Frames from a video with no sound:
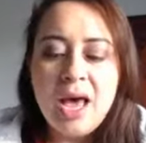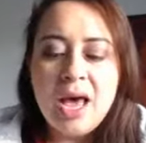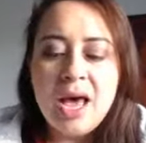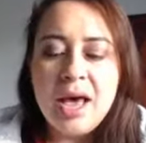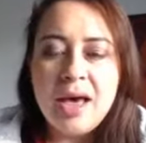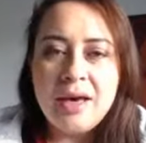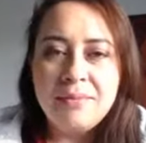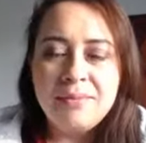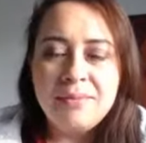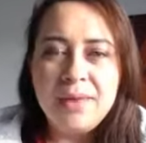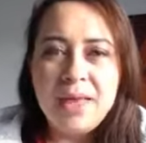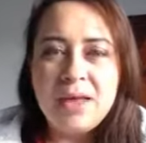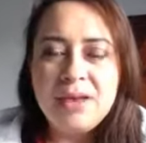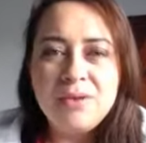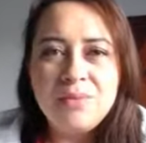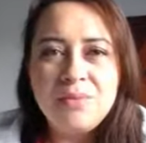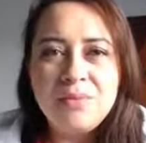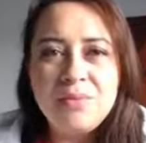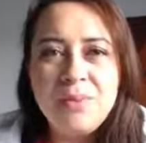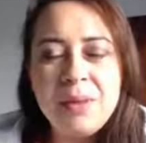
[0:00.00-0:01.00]

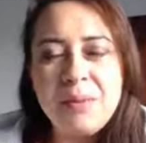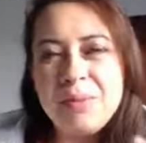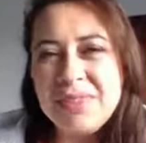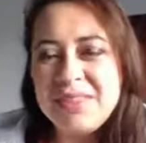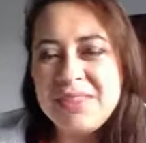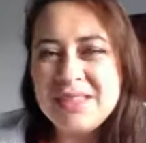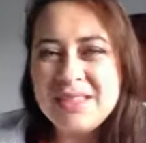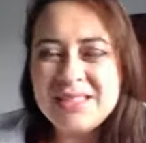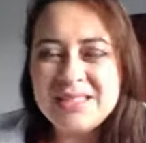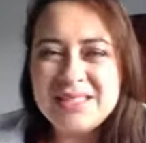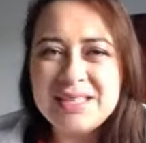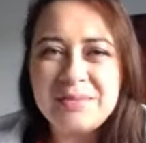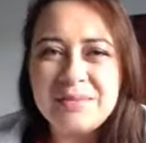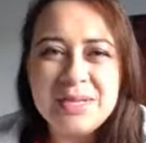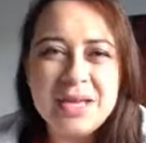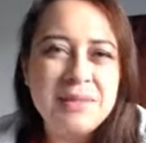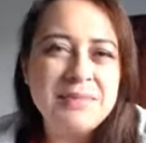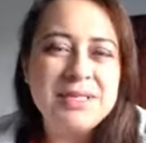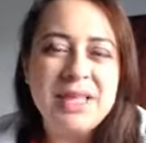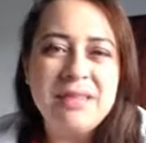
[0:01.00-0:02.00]
And people
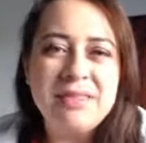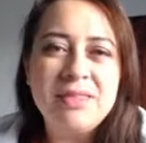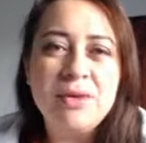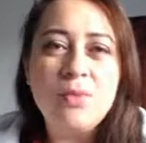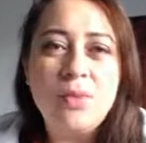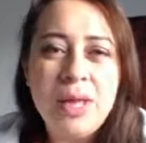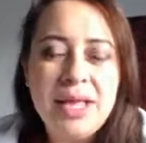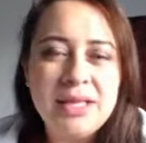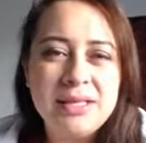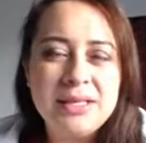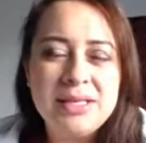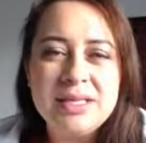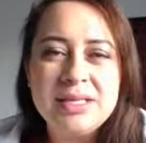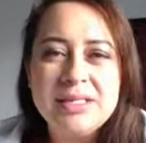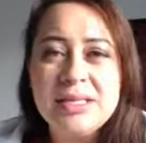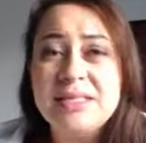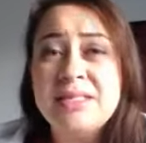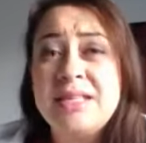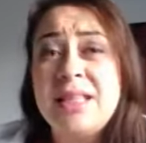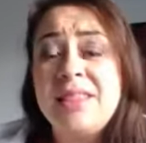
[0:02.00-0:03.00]
sometimes think that
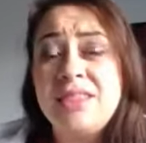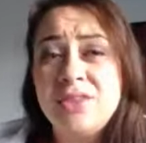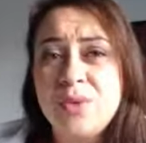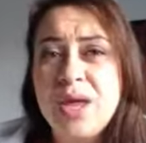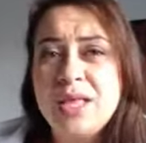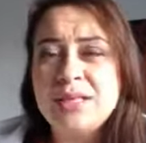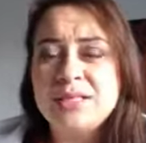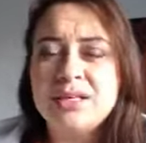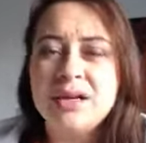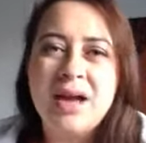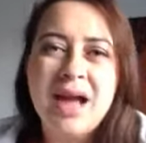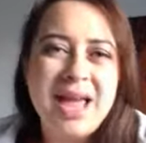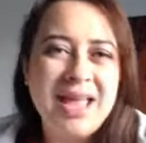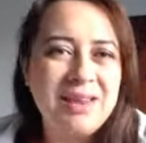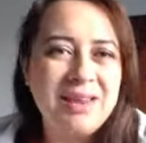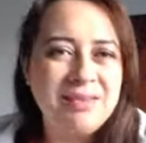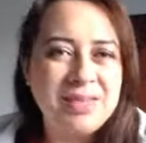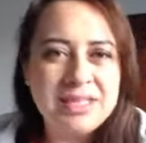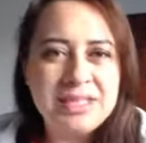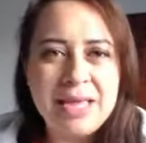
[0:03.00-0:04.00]
weaknesses and threats are kind
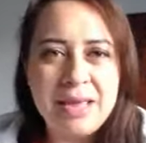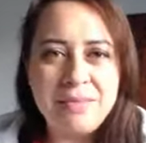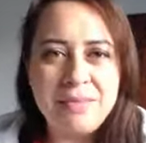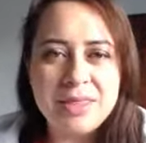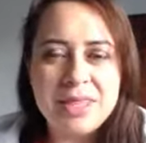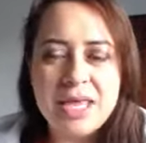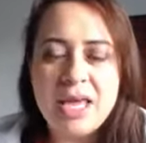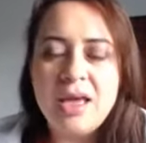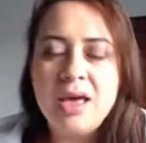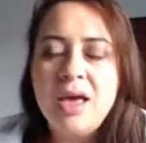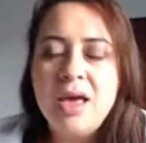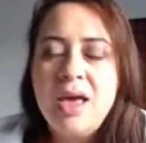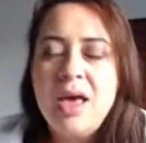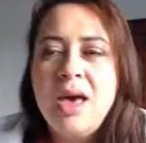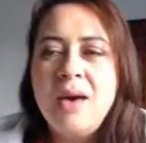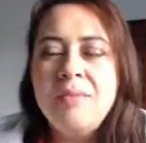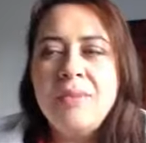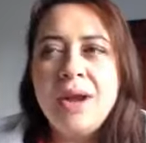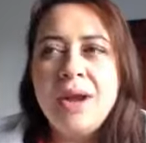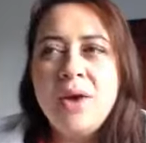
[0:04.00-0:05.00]
of the same thing.
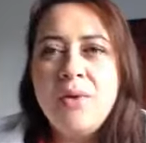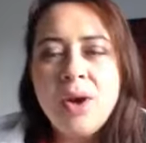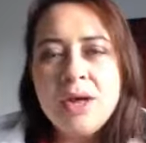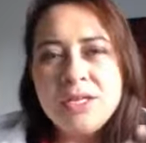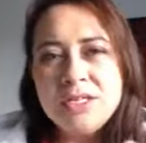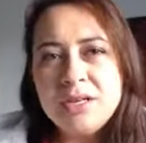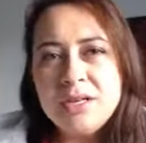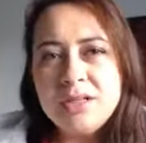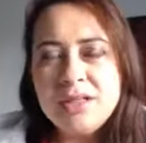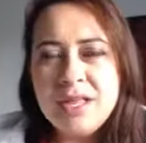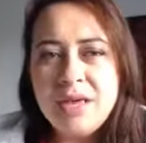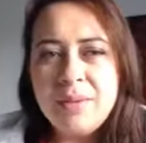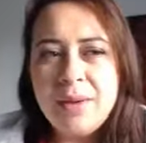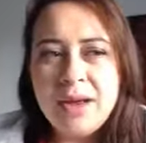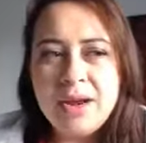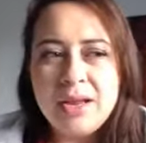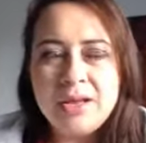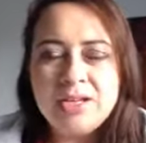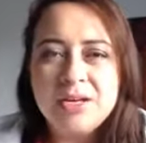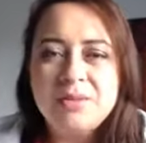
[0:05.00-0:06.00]
But I want you to think
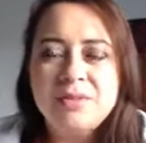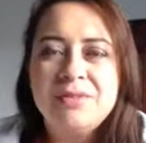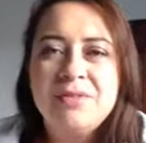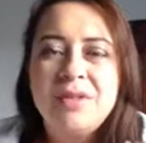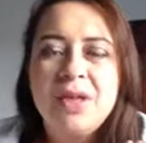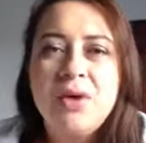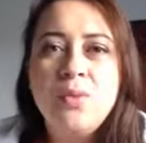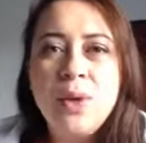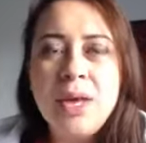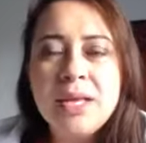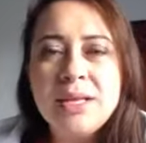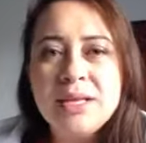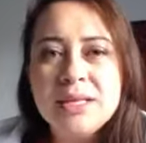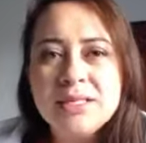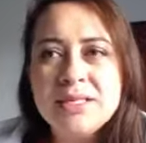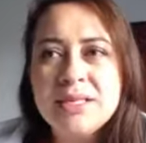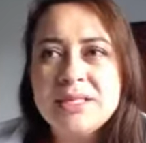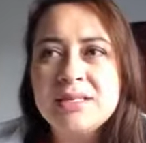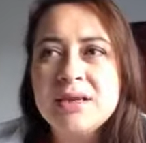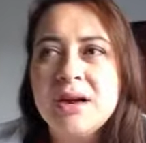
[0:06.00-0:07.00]
about it in terms of like
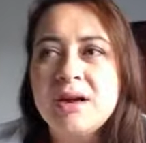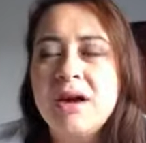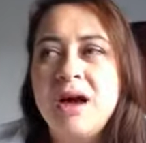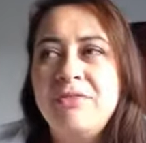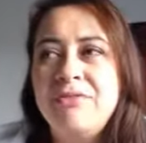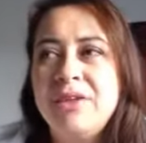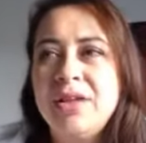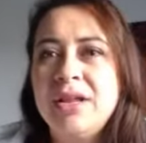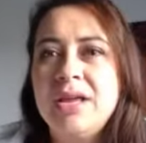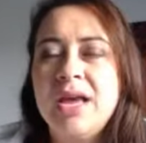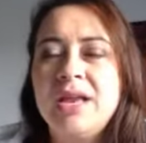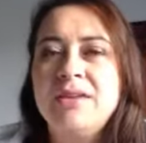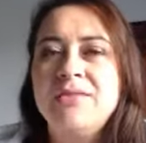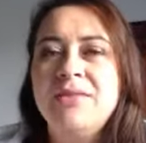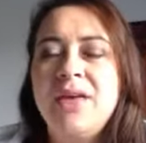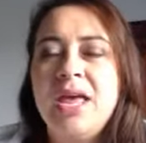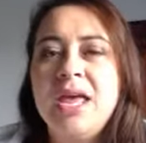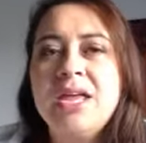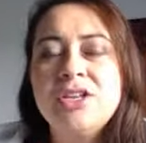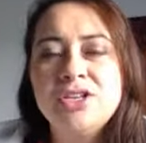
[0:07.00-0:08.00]
weaknesses are often kind of
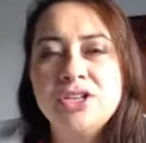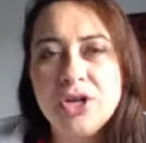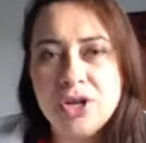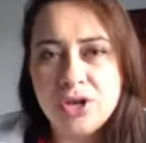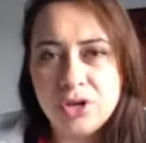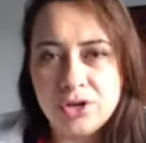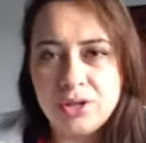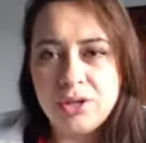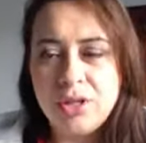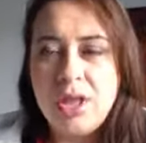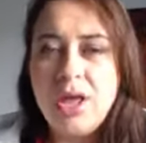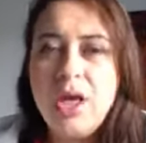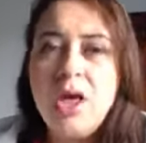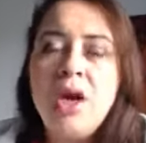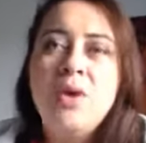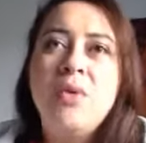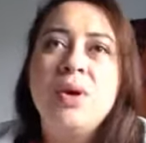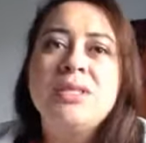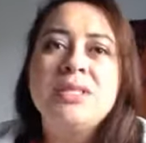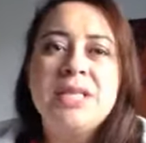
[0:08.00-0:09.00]
internal.
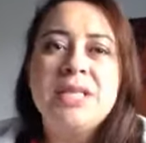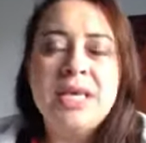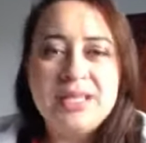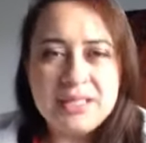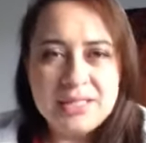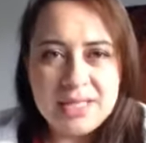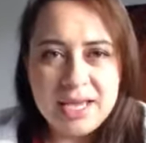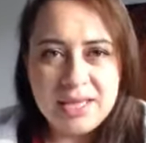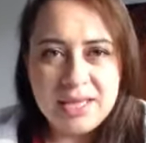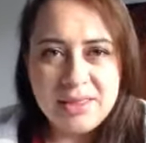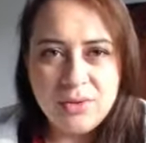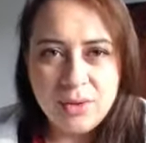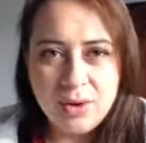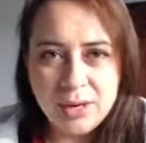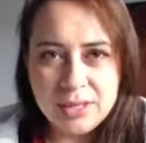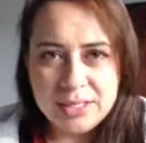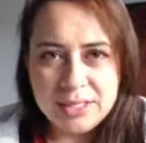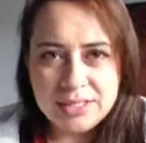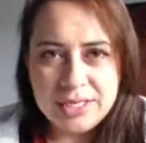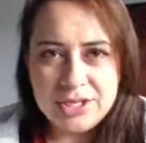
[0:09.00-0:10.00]
What's inside the
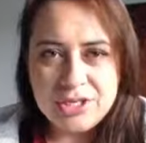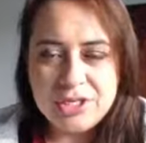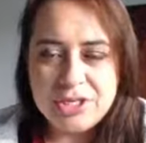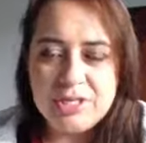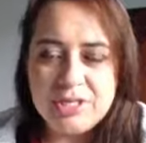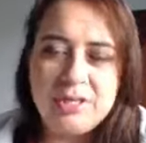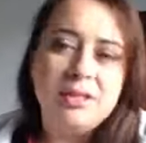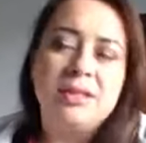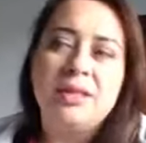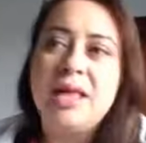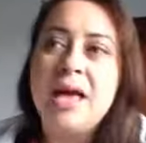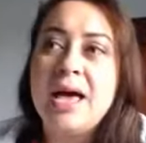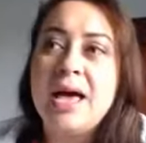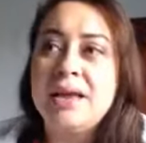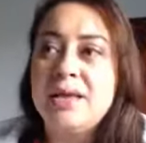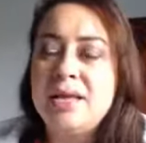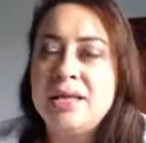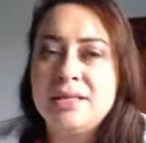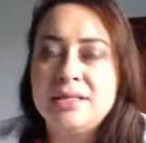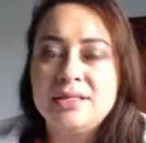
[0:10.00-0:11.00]
organization that
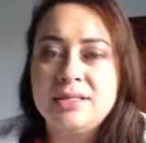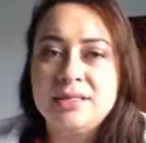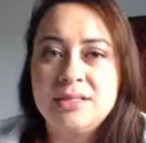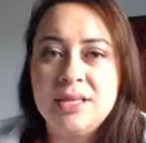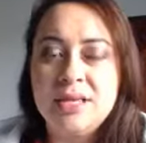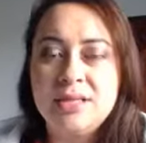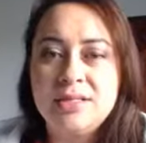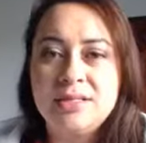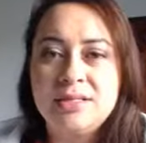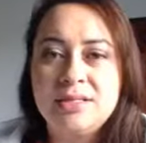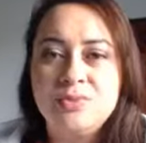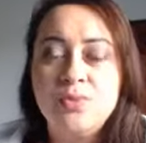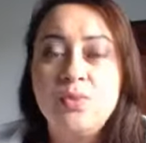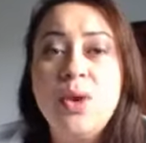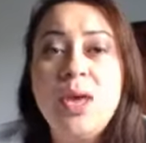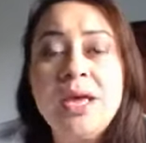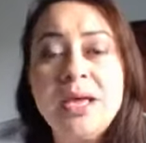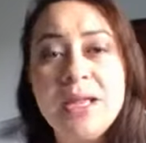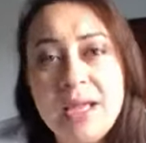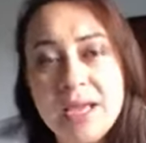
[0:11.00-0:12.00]
is
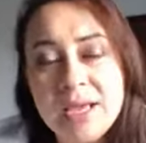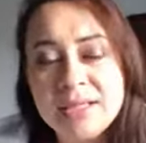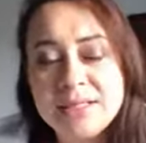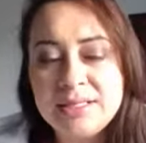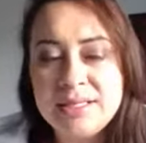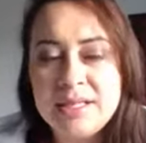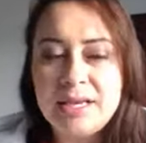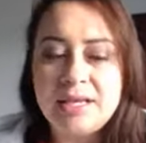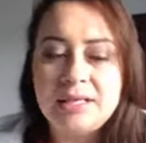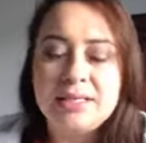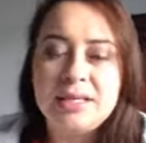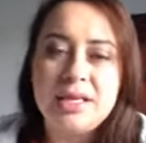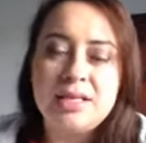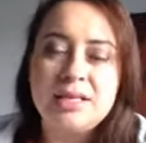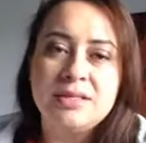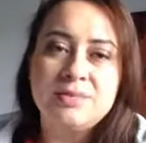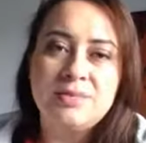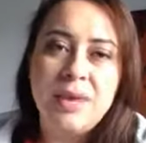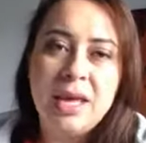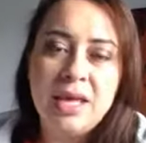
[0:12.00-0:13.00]
weakening us, that
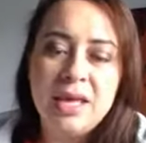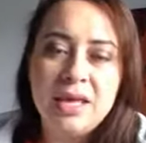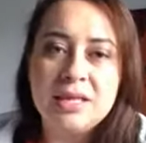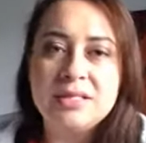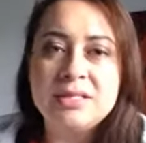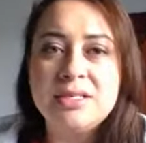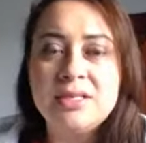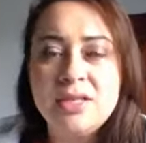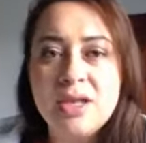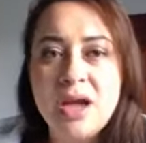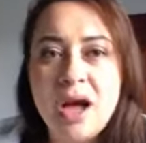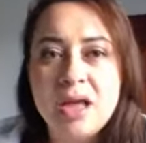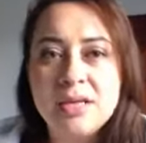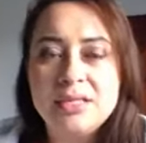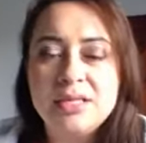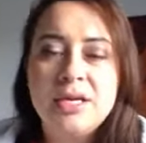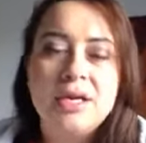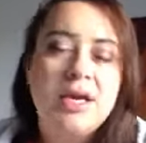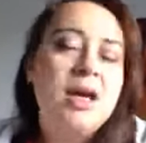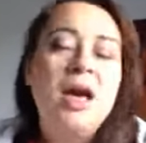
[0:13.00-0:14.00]
is making us not
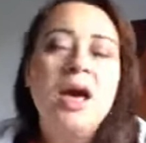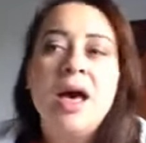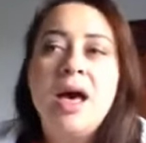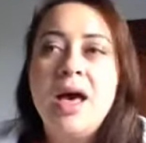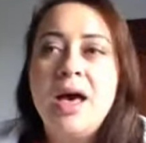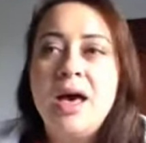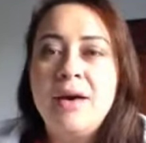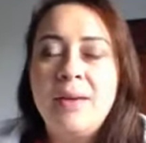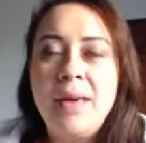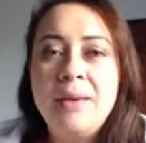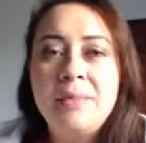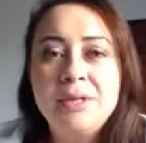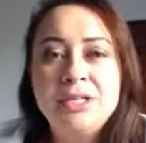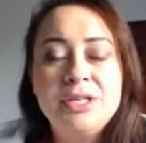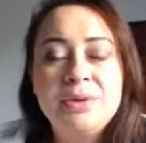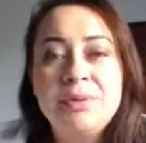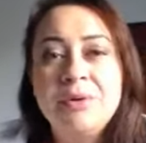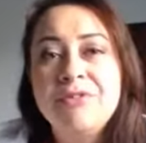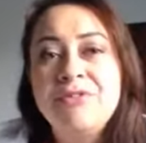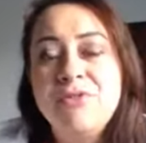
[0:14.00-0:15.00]
able
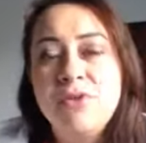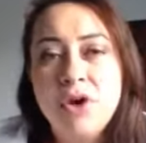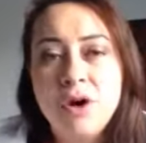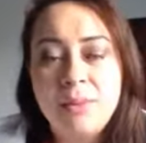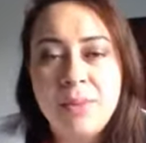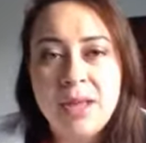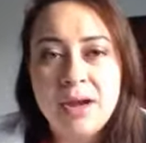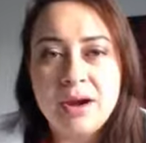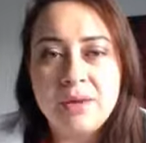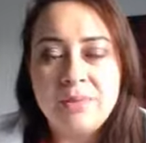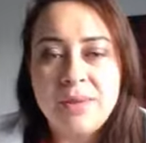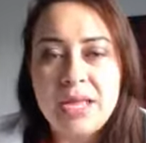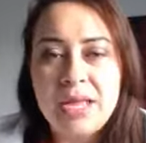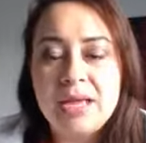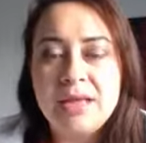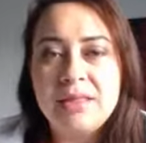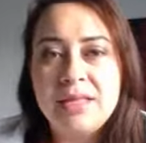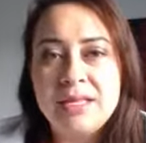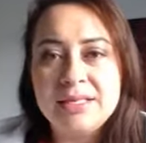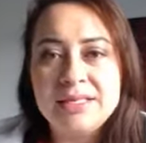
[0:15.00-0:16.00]
to perform at our
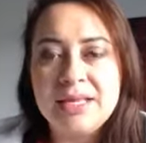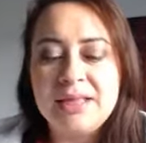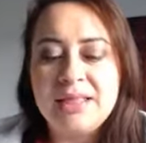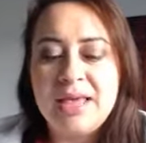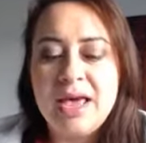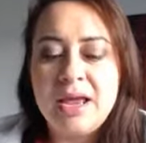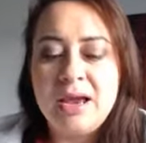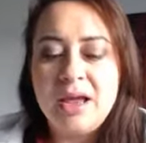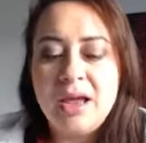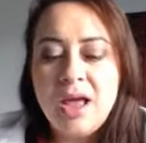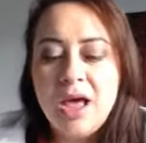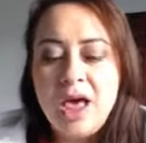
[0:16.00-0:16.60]
peak, things like that.